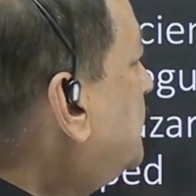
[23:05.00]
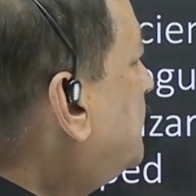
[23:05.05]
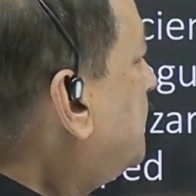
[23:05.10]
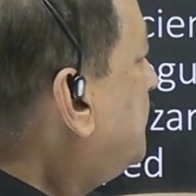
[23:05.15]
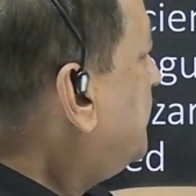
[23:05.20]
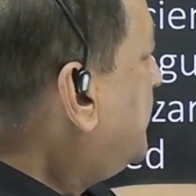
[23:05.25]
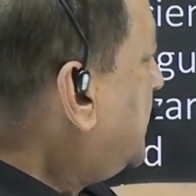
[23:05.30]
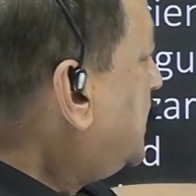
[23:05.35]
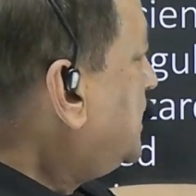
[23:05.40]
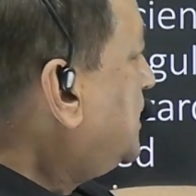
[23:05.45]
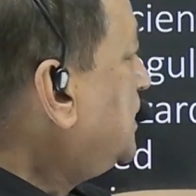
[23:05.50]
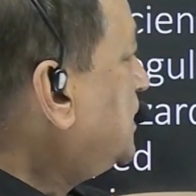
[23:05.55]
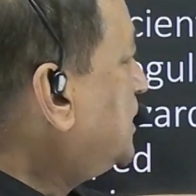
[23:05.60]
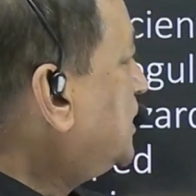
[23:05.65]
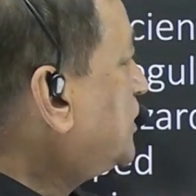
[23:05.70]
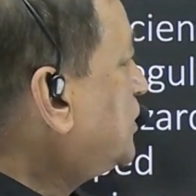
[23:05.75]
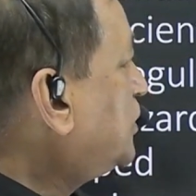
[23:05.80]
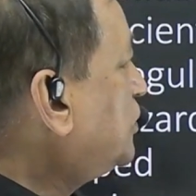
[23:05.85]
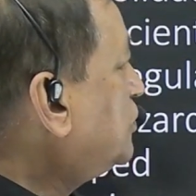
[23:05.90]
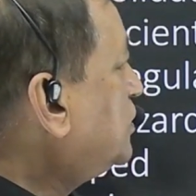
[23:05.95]
any
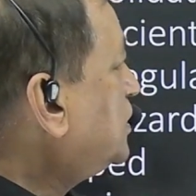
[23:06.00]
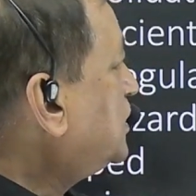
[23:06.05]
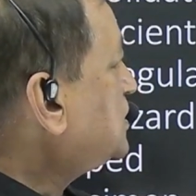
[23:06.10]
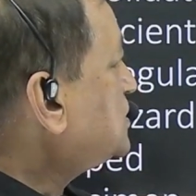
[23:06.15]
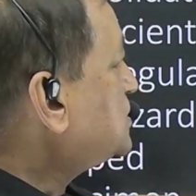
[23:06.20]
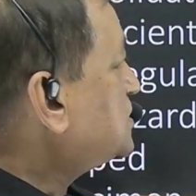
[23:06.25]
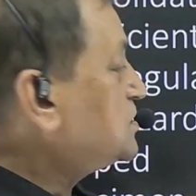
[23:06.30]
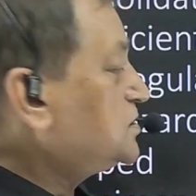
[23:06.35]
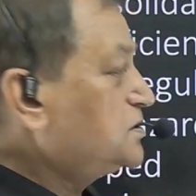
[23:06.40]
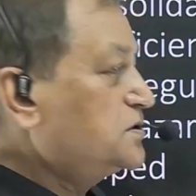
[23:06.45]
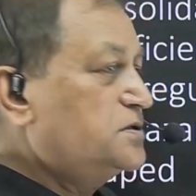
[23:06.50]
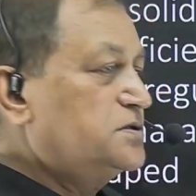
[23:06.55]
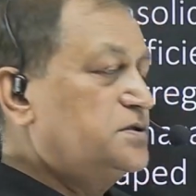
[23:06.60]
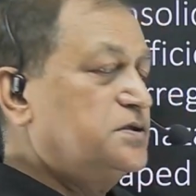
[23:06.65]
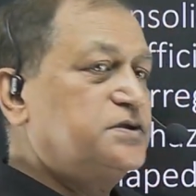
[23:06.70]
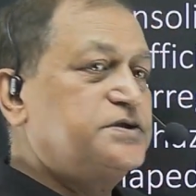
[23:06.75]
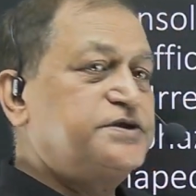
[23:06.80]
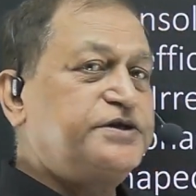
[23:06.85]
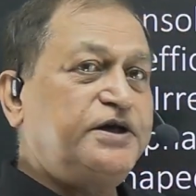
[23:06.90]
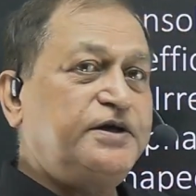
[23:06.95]
irregular
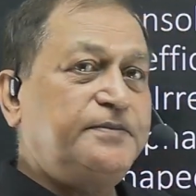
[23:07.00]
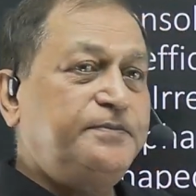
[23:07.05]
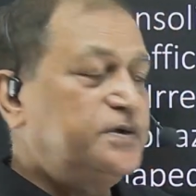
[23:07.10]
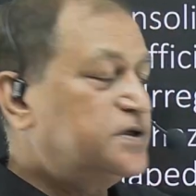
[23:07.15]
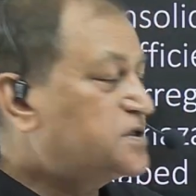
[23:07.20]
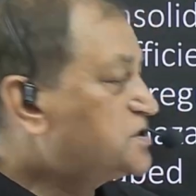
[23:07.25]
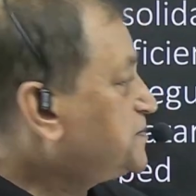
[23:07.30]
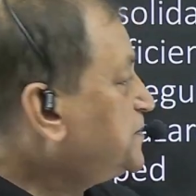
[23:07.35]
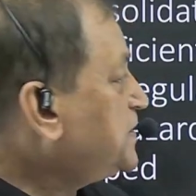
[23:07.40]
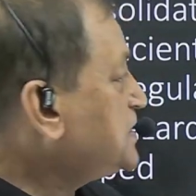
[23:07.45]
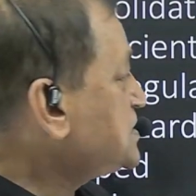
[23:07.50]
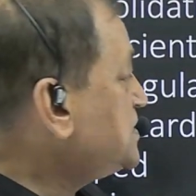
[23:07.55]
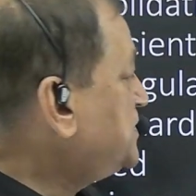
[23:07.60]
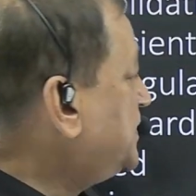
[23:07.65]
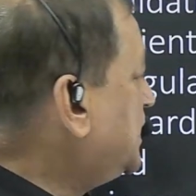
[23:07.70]
shaped specimen.